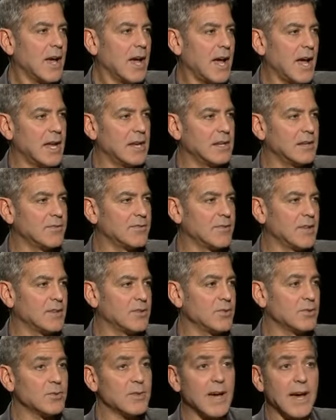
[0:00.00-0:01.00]
And if they
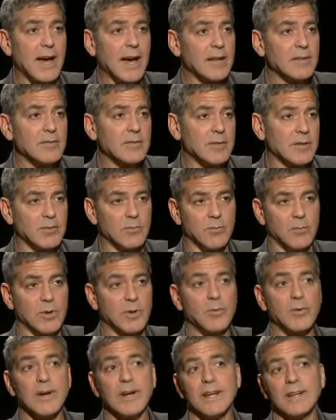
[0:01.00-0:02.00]
do that, then we
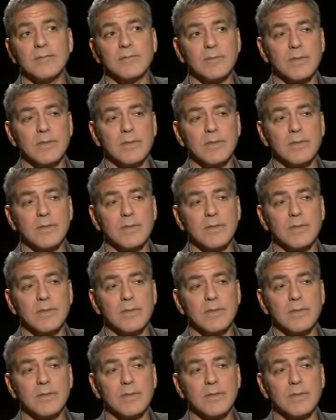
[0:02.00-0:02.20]
win.